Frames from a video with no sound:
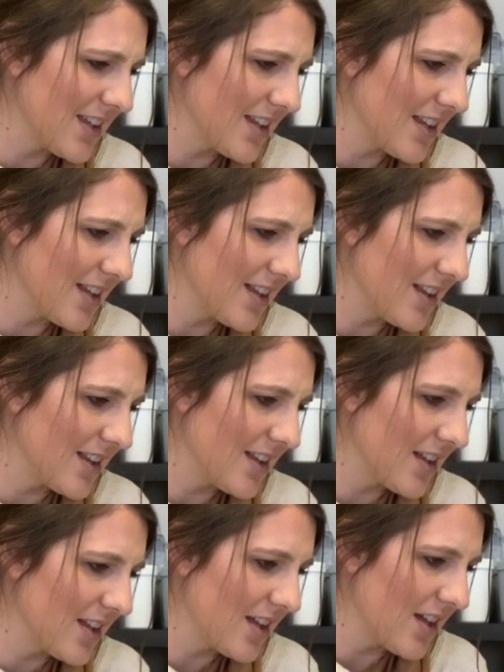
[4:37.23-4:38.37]

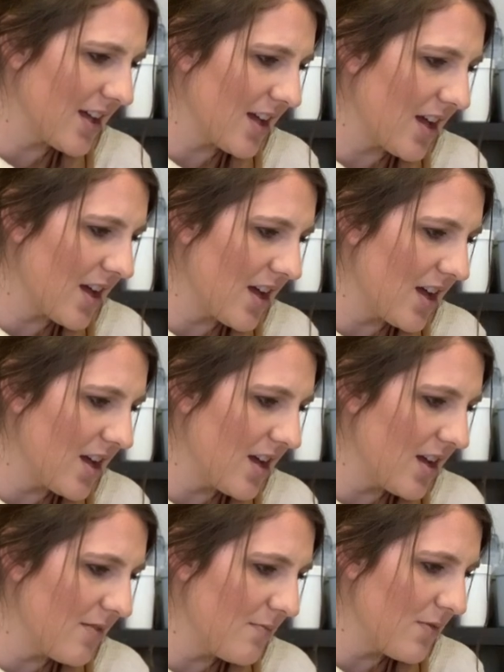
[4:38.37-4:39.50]

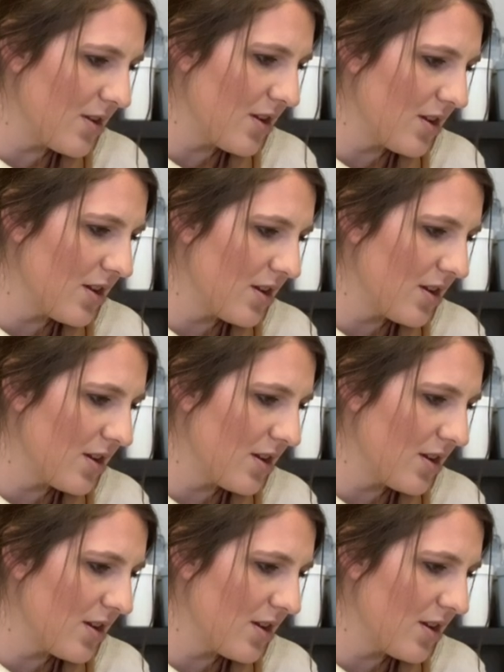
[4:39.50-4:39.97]
[no speech]